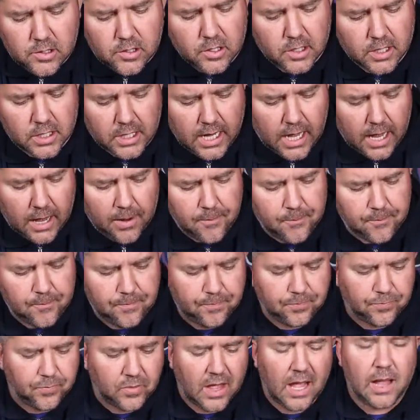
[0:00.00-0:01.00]
Look at
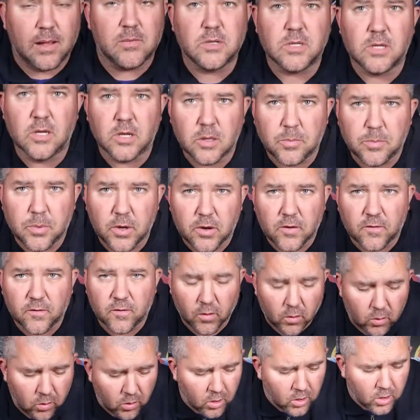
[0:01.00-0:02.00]
that, absolutely
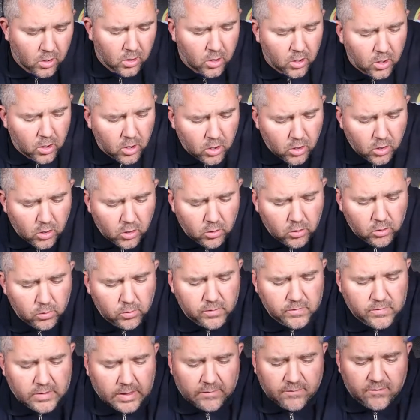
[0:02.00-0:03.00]
beautiful.
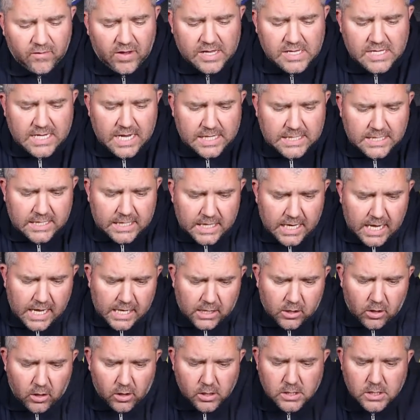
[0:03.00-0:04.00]
We've done fantastic there,
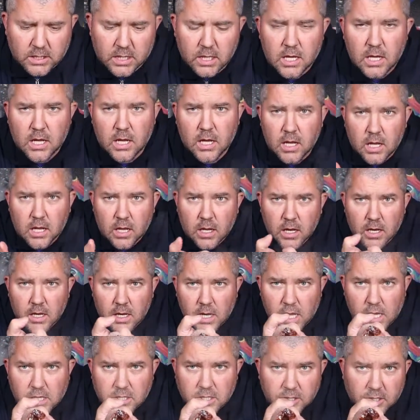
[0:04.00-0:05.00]
guys.
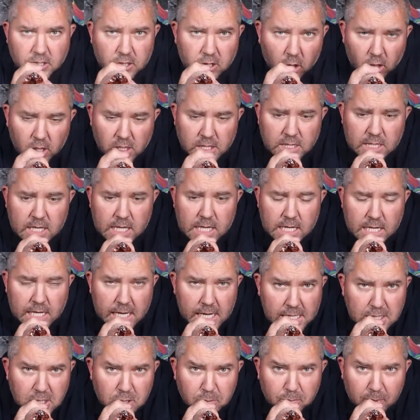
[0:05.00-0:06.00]
There's your slice,
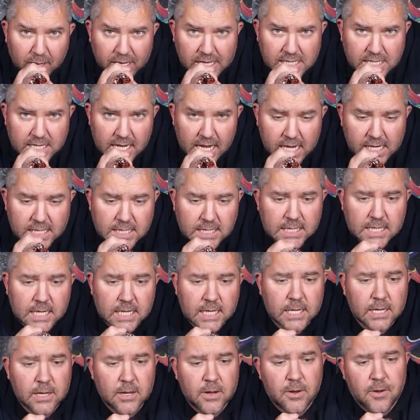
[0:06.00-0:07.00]
there's your bend test.
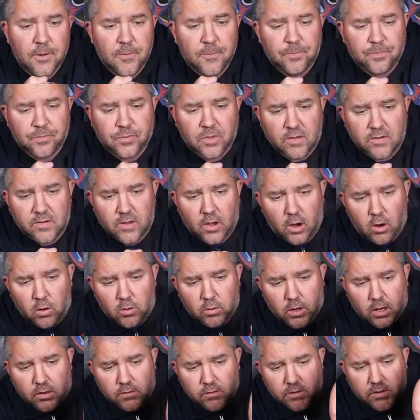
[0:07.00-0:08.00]
Does it
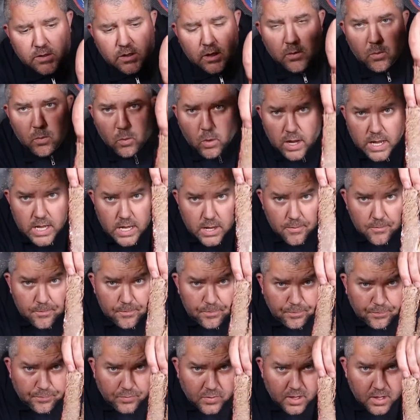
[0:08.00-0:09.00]
hold under its own weight?
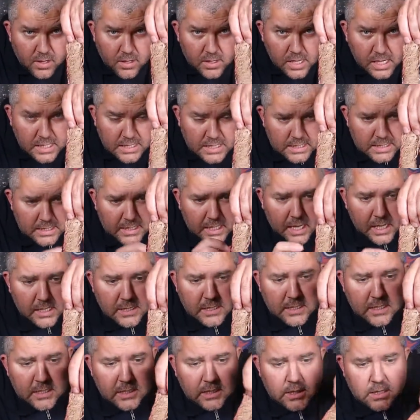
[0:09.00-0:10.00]
Yes, it
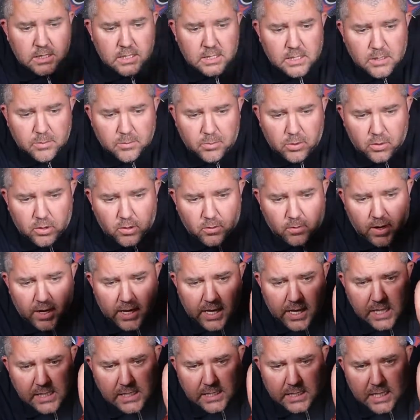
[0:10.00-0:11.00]
does. Does it pull
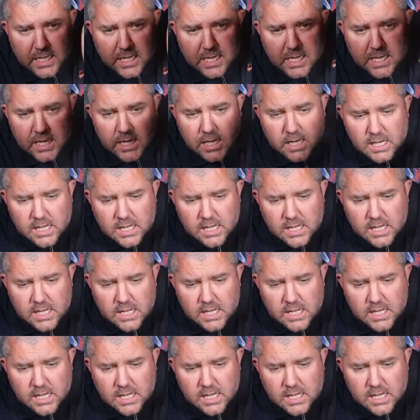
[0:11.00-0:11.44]
away easily?